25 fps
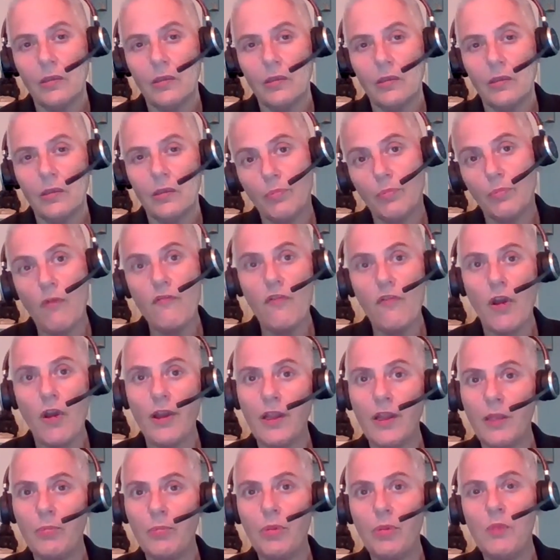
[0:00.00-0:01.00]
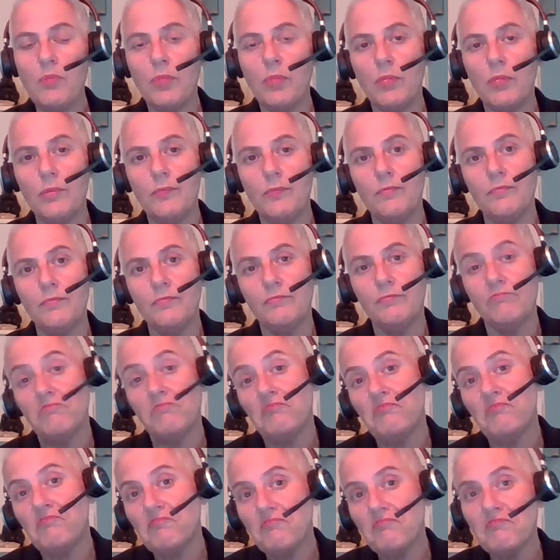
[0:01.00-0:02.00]
profiling people,
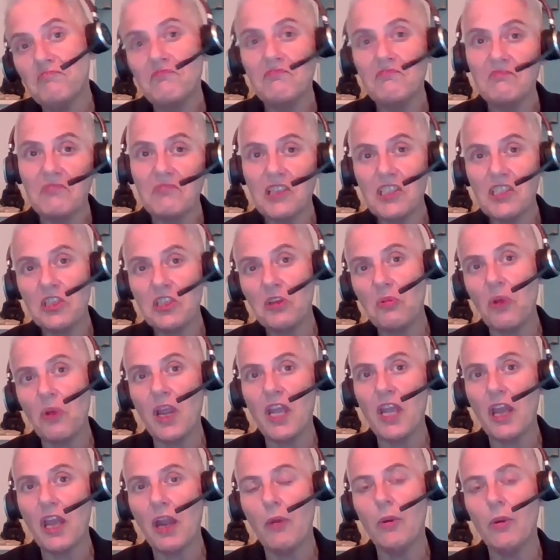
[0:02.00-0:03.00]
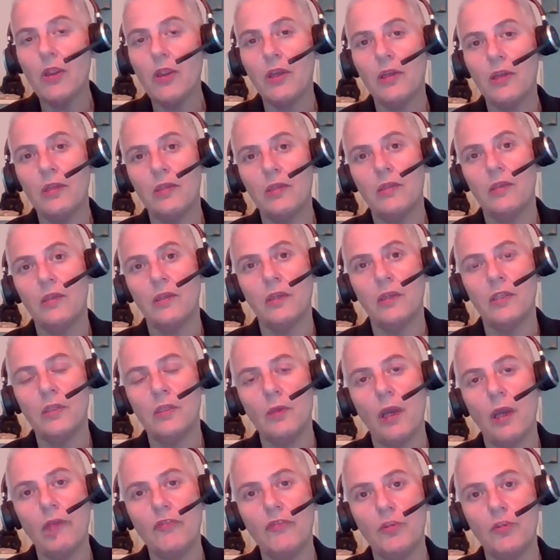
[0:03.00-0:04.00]
it's a gray area and you
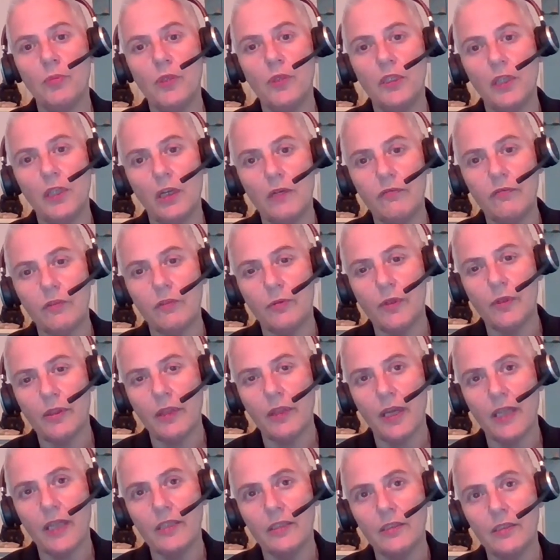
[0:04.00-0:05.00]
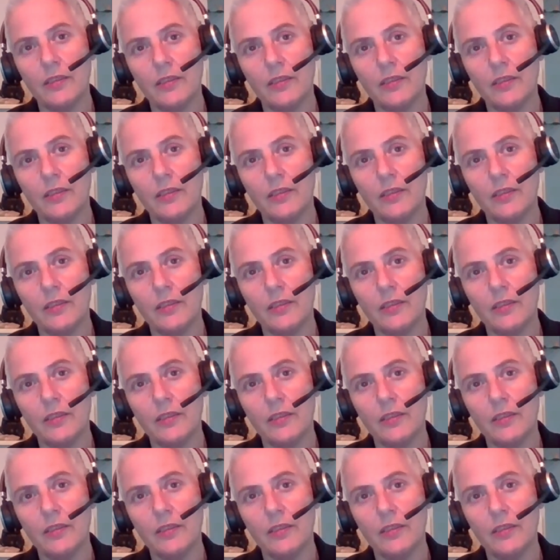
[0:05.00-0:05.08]
have to be careful with that.